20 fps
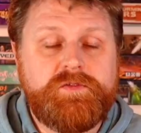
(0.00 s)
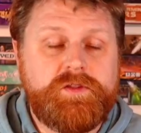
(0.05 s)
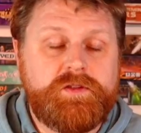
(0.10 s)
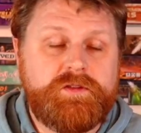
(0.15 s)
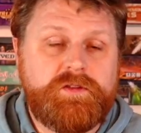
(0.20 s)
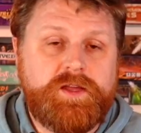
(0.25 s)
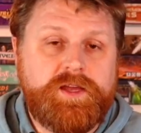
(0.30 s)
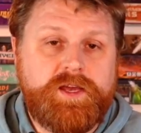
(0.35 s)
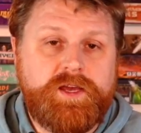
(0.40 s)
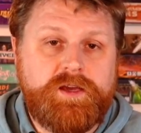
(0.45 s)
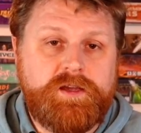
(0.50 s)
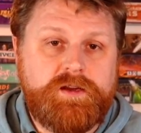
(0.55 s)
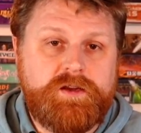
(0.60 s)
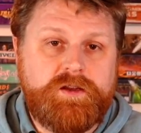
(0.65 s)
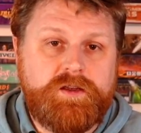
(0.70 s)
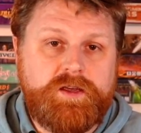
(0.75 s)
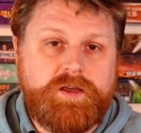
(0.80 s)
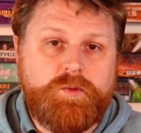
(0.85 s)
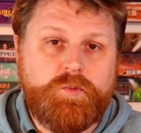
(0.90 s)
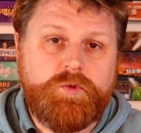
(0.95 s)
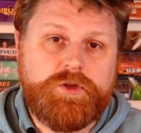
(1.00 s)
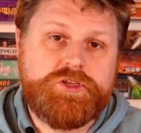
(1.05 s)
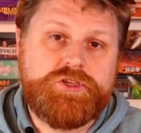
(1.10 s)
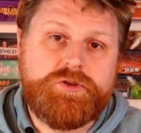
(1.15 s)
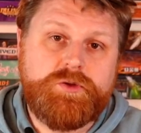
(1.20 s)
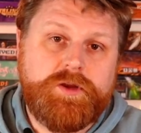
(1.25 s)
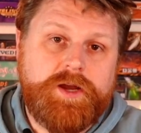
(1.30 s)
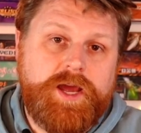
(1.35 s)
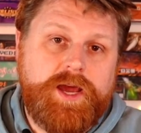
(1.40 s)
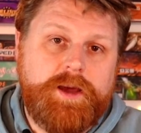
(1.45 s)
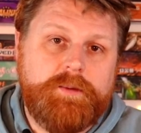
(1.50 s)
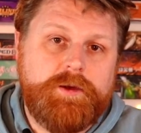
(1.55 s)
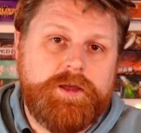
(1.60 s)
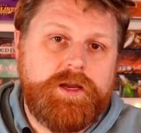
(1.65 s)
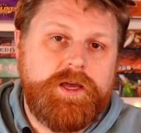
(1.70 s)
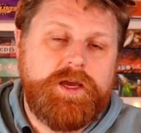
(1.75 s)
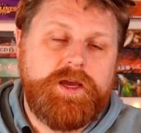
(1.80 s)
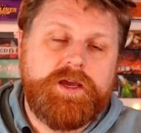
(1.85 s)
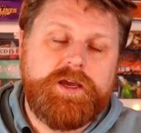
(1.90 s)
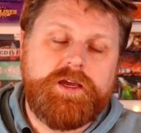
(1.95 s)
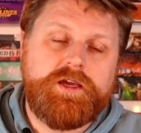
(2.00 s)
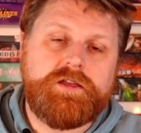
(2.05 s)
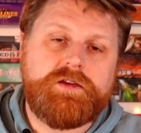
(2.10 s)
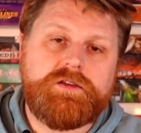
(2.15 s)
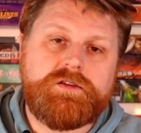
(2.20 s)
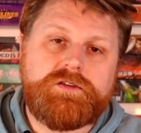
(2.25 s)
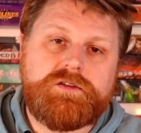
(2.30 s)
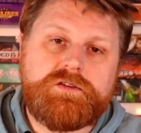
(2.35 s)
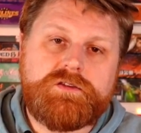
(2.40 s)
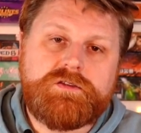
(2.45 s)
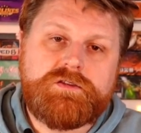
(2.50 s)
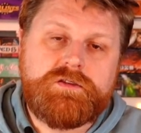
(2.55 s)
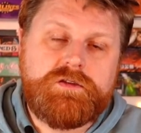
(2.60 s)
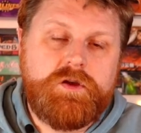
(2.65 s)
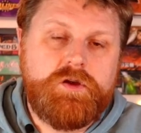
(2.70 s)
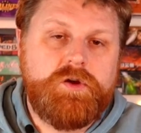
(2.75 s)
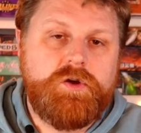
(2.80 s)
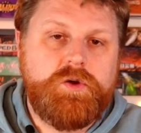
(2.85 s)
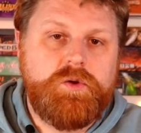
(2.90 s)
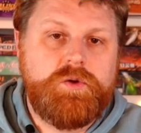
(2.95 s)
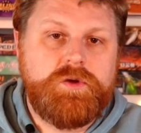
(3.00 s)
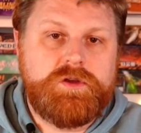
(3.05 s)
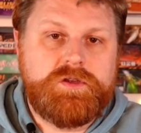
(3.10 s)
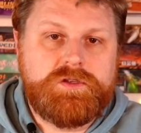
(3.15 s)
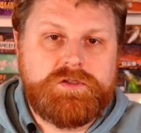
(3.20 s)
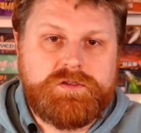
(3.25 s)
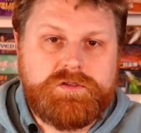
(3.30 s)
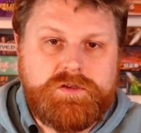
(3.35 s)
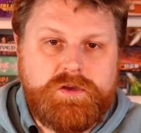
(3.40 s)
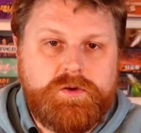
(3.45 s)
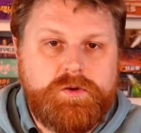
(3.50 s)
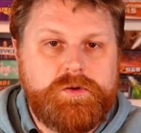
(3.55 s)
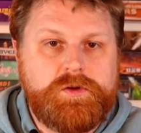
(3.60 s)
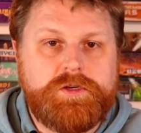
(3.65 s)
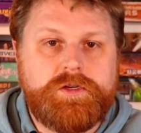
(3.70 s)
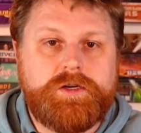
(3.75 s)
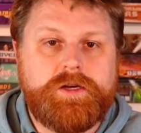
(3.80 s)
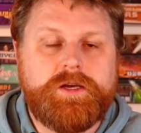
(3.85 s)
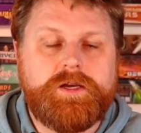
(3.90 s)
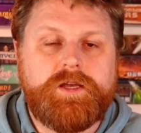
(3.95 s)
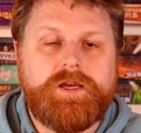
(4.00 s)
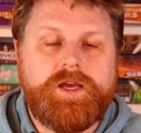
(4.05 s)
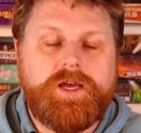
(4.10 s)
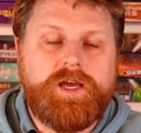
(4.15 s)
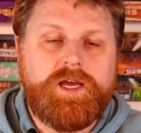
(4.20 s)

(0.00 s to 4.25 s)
the land in which you inhabit. It is so good.